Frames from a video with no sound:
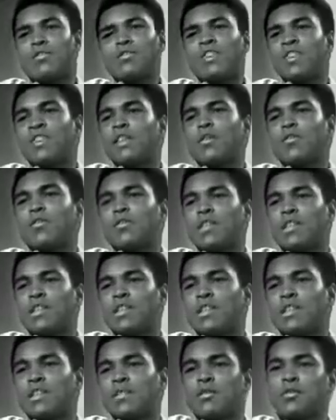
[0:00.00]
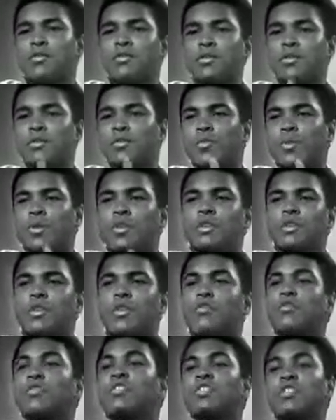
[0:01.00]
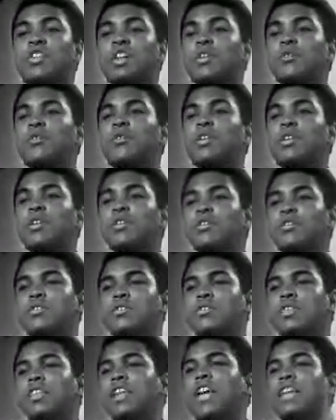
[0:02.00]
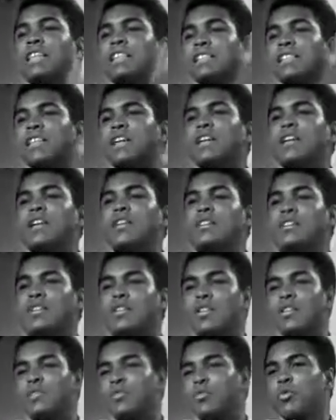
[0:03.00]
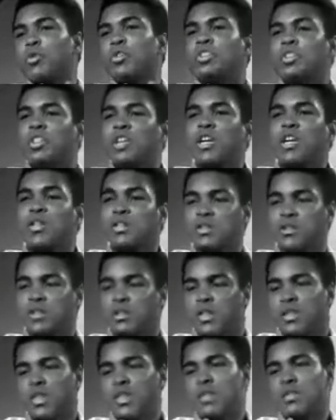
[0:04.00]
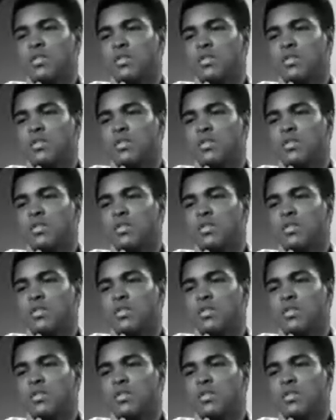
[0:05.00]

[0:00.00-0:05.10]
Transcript: You really don't need it. The newness wears off, you're stuck with it, you can't sell it, it depreciates.